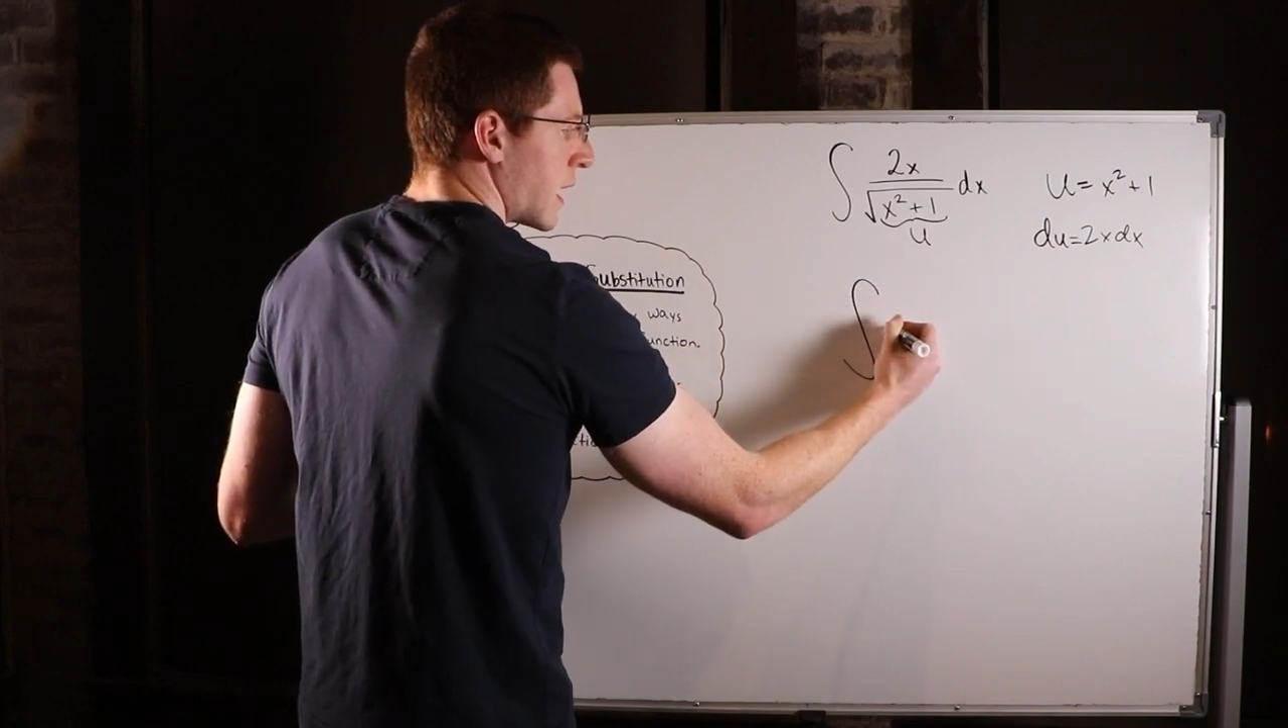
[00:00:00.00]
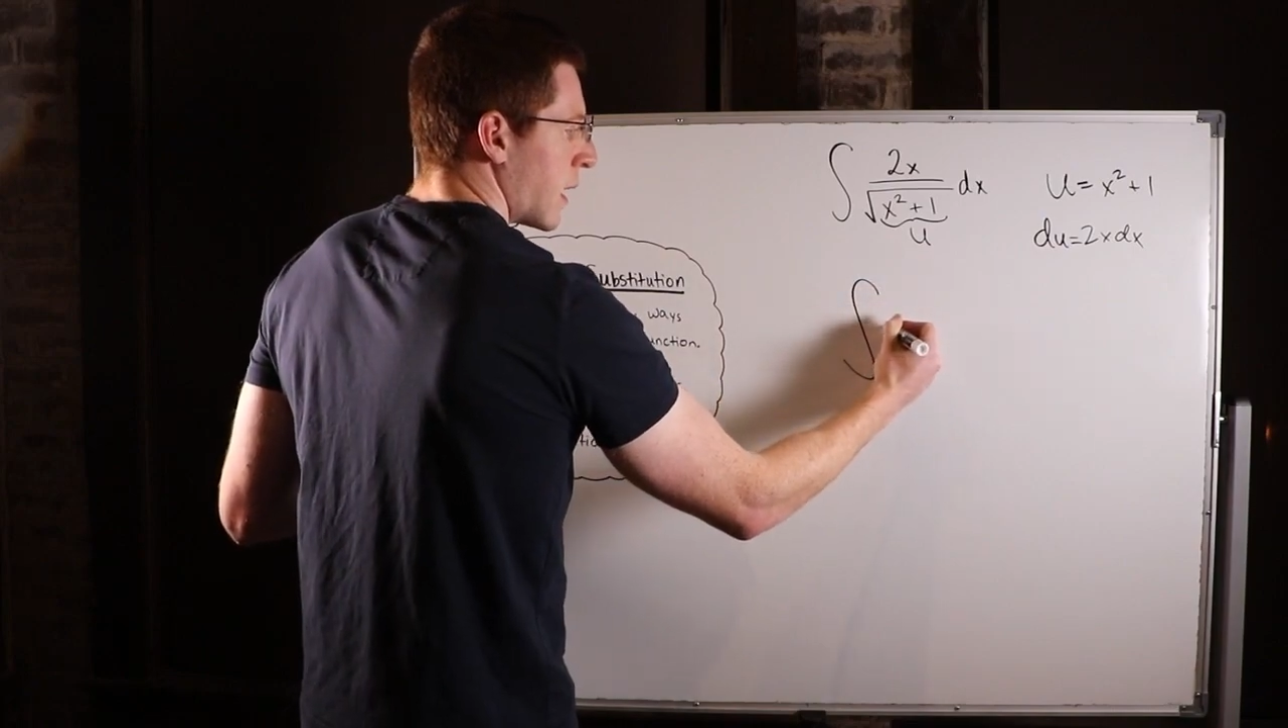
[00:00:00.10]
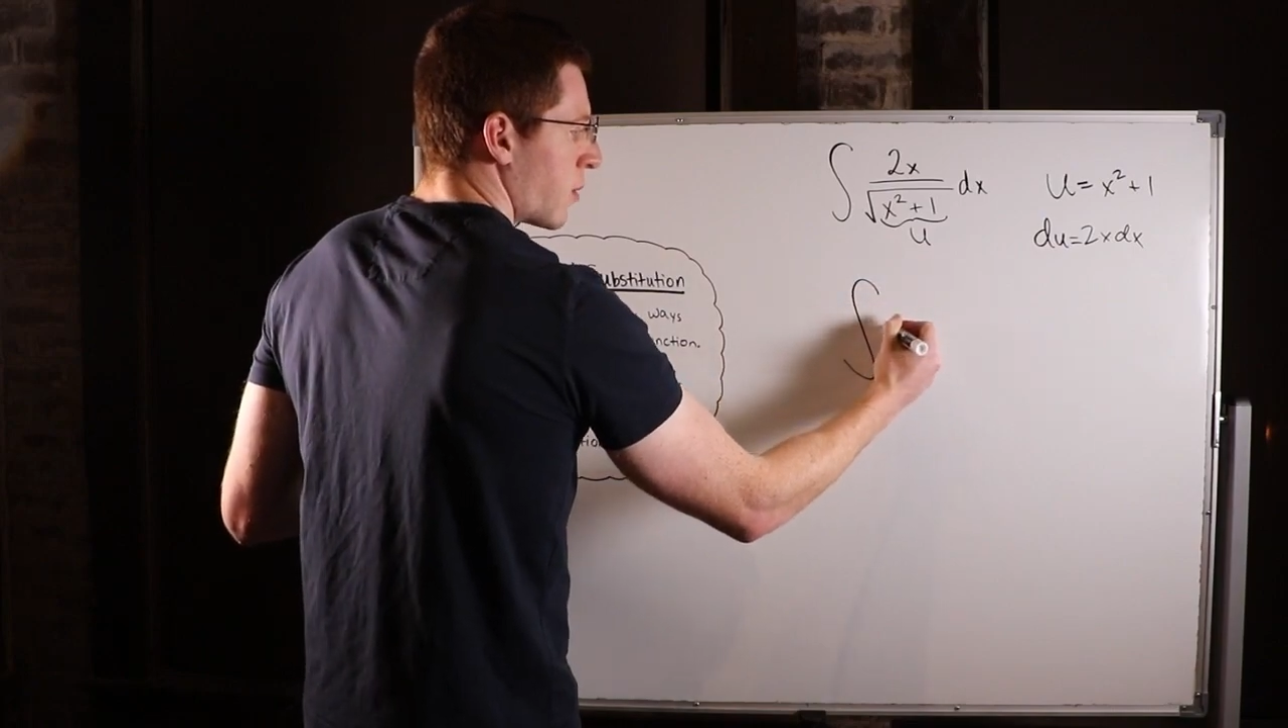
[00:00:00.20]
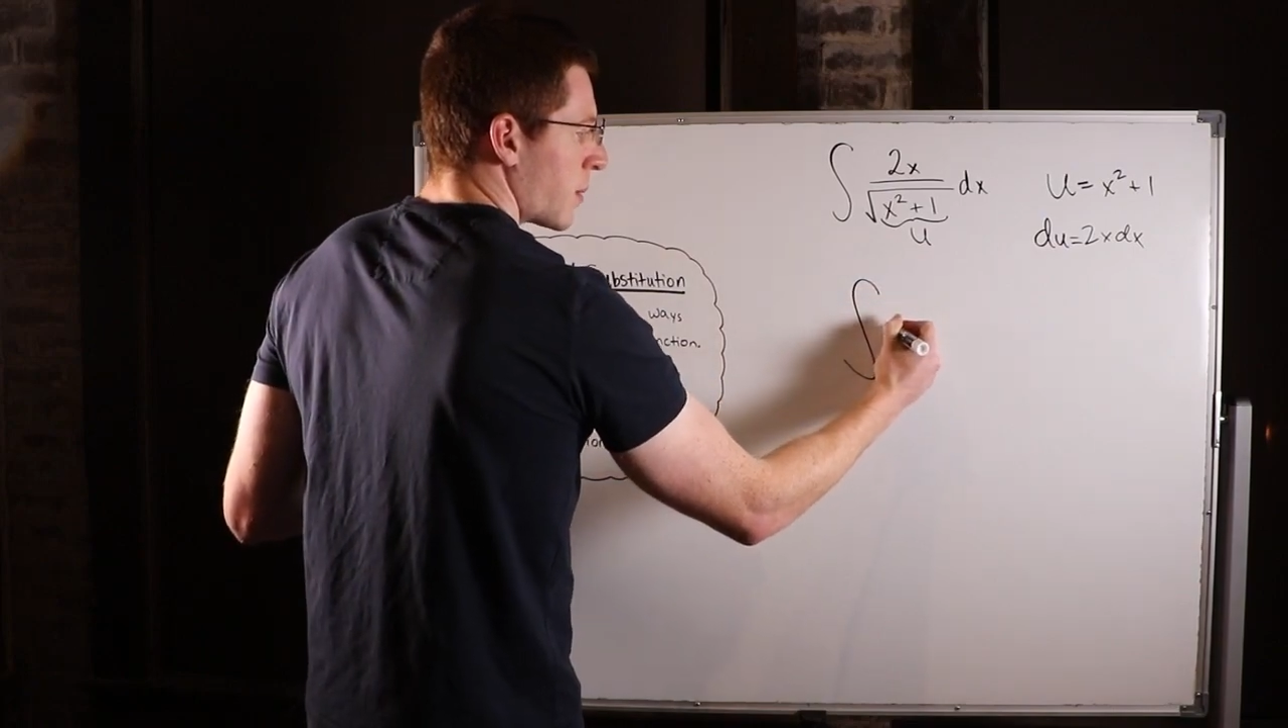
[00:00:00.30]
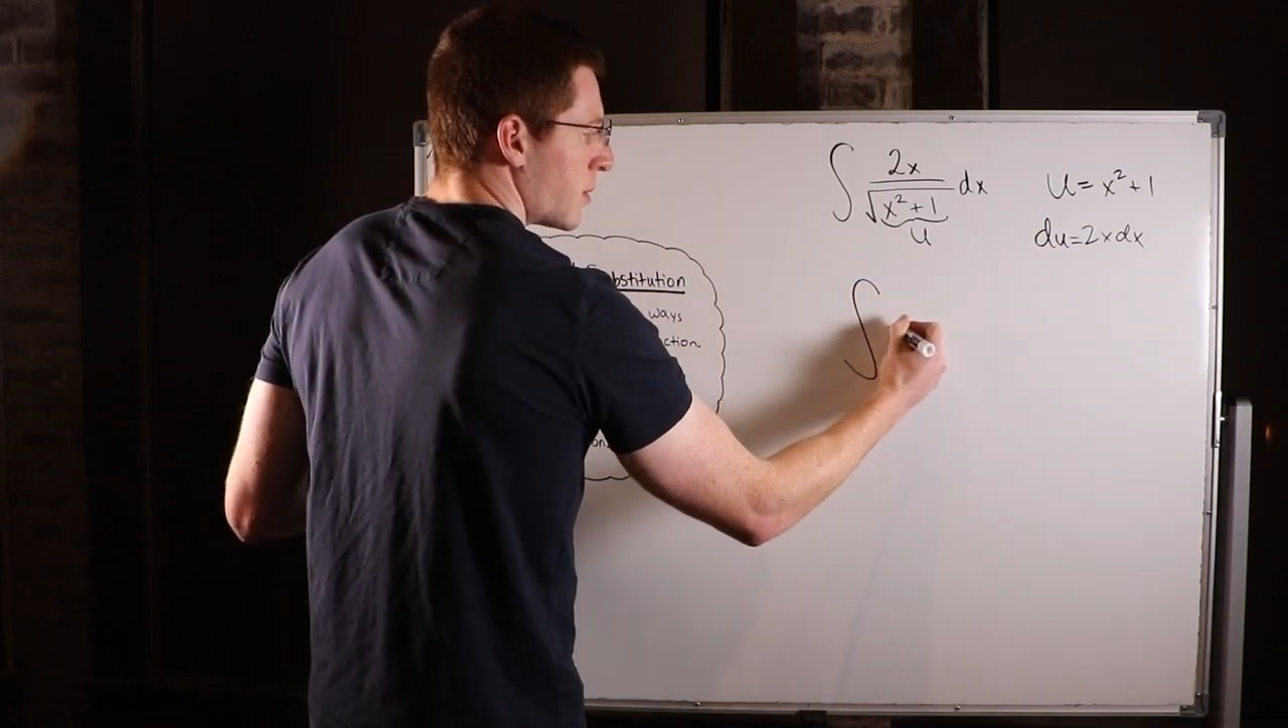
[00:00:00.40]

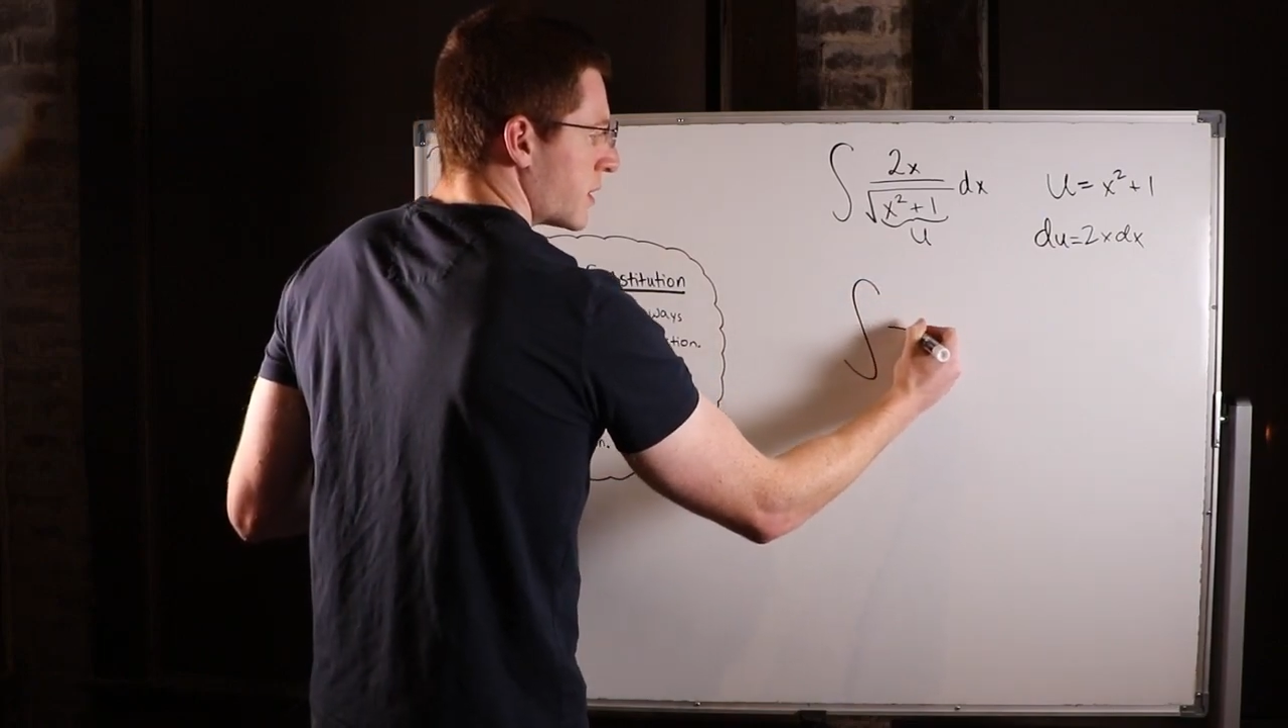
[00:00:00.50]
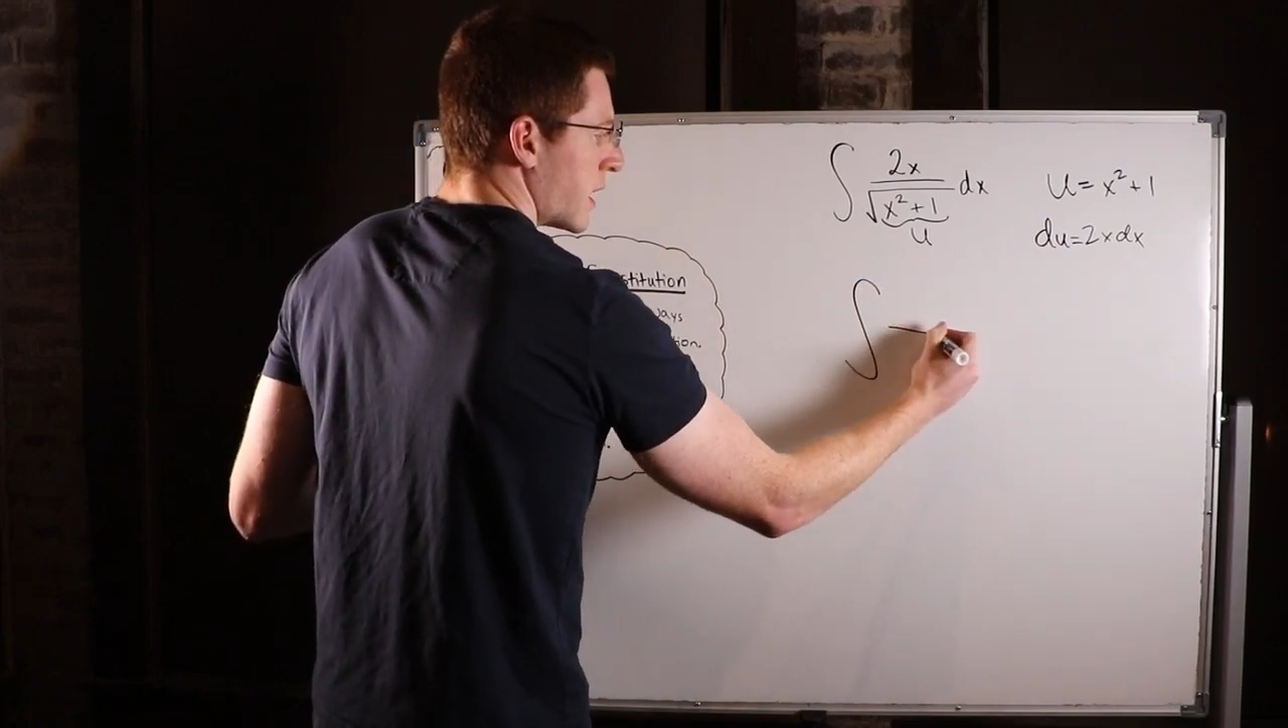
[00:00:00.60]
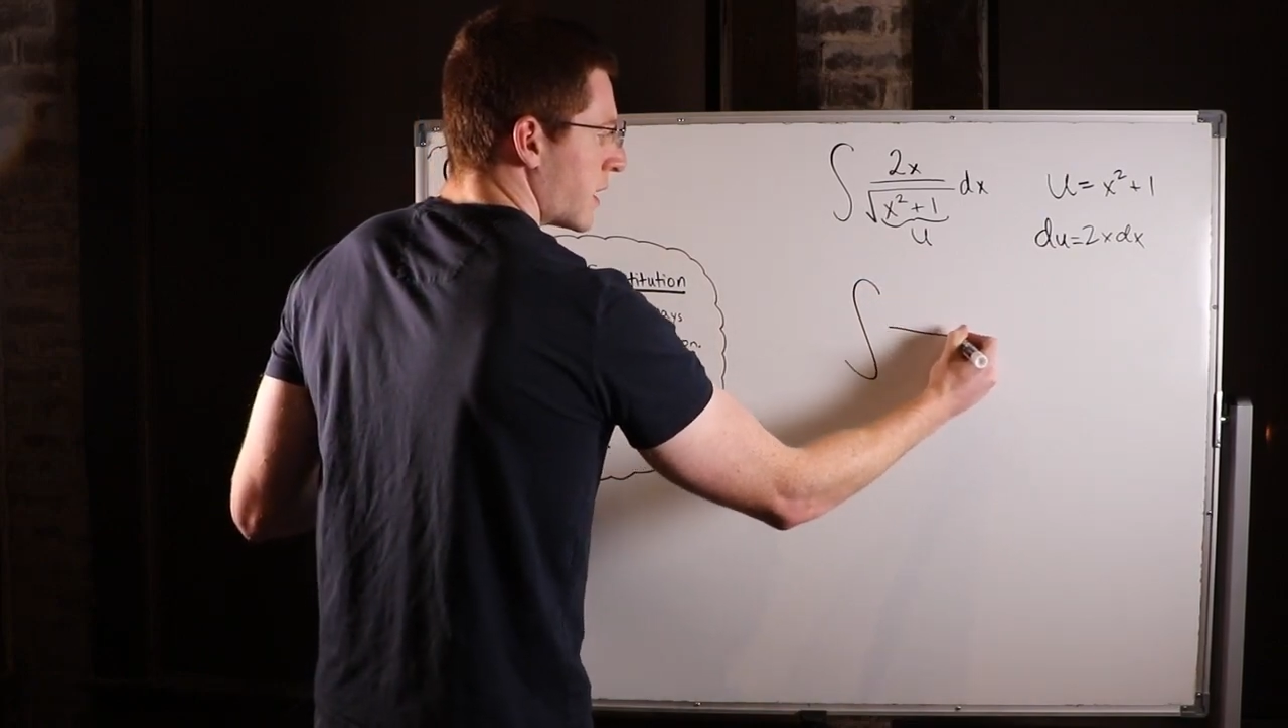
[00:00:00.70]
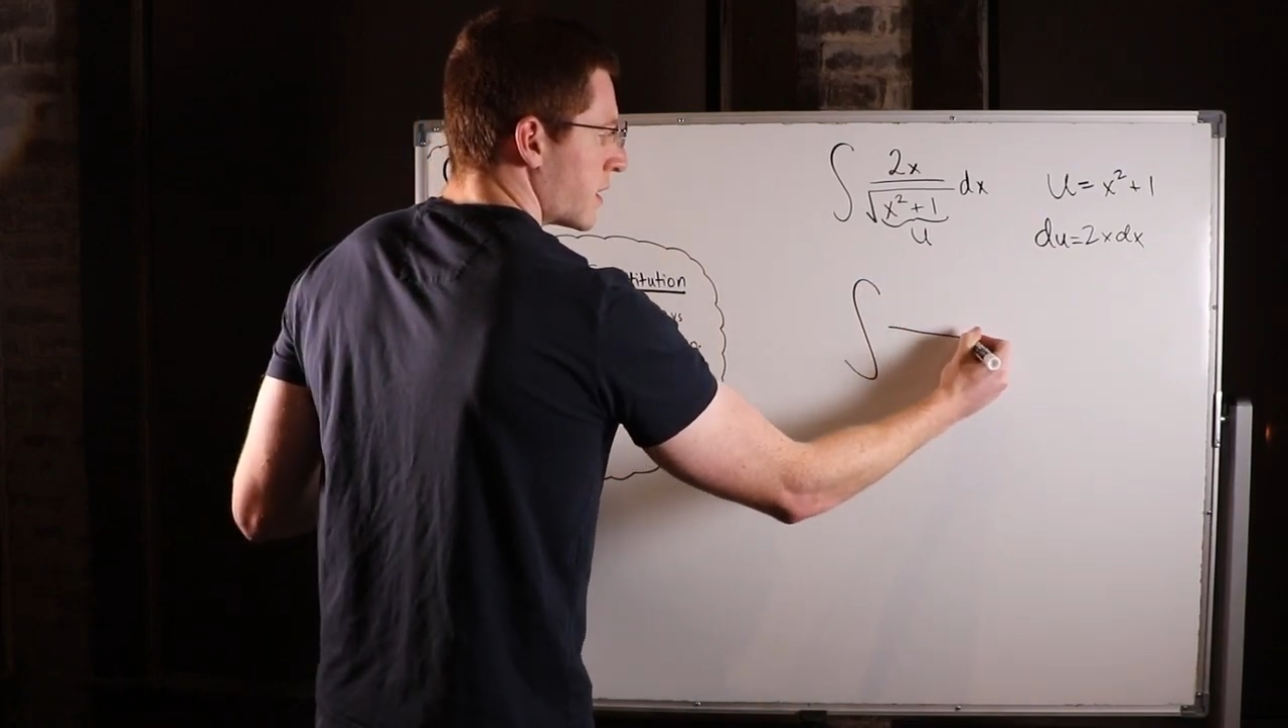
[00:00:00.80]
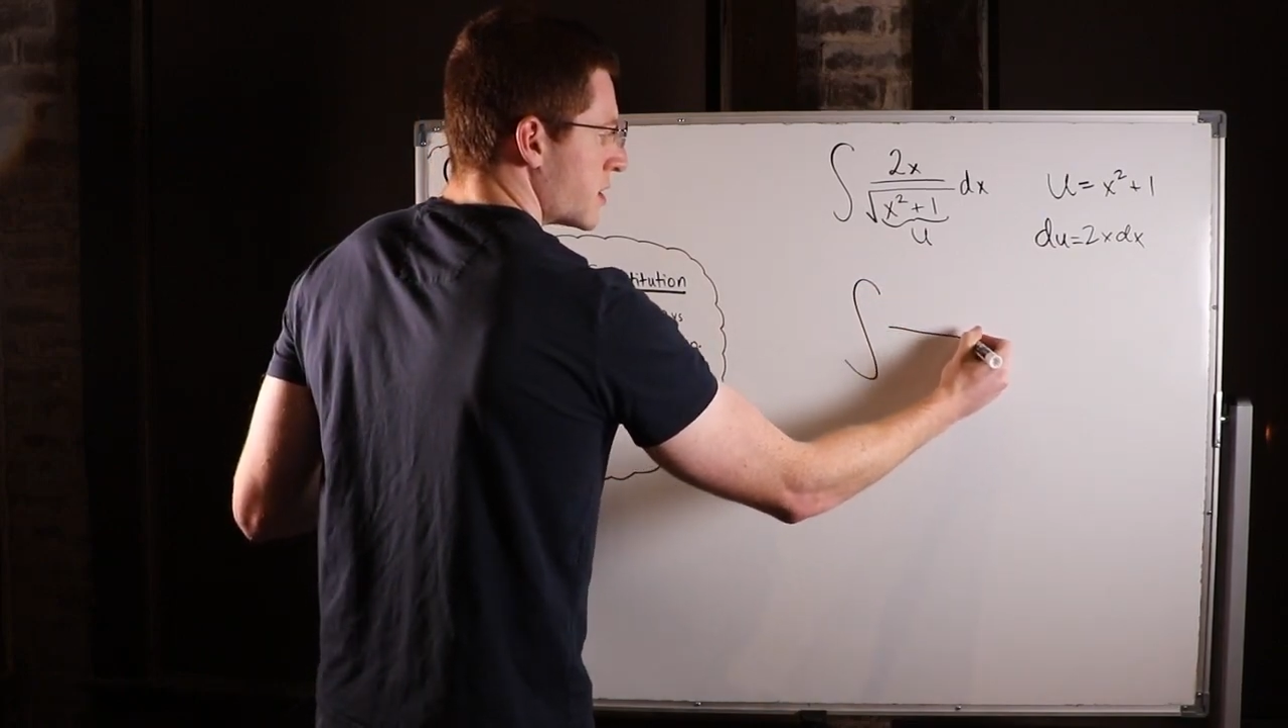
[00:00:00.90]
I want to put
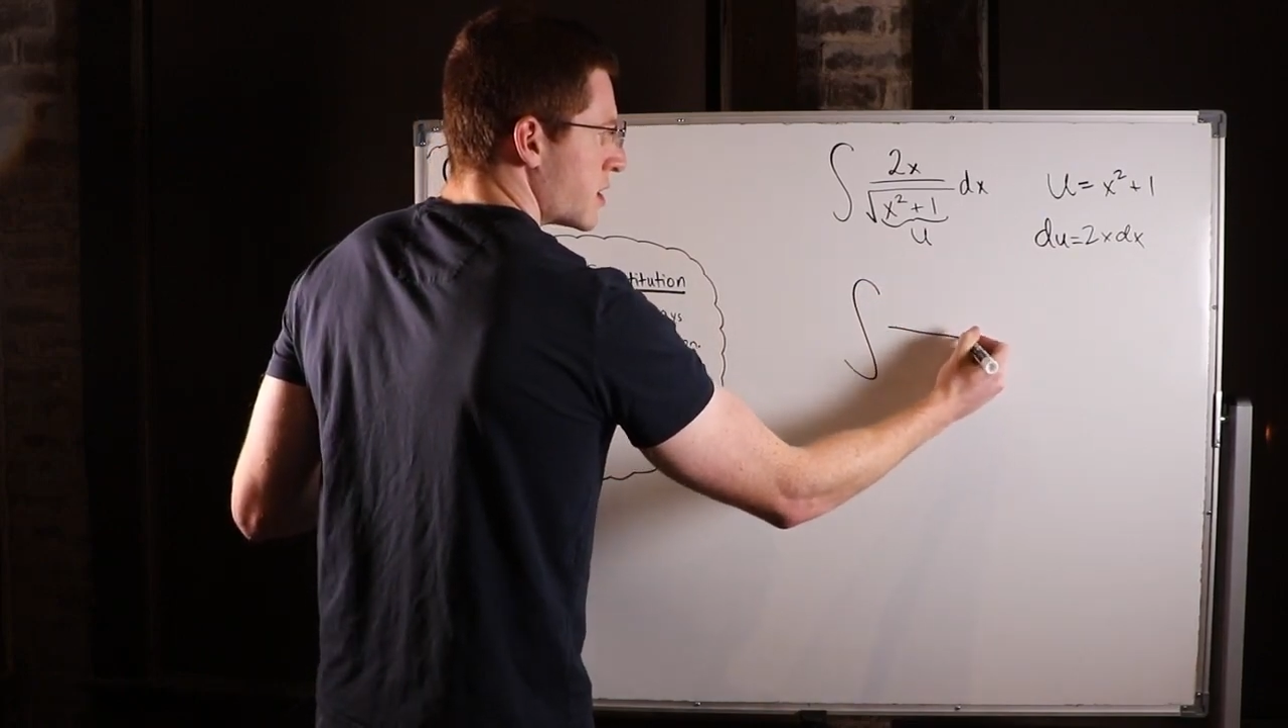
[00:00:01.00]
that in the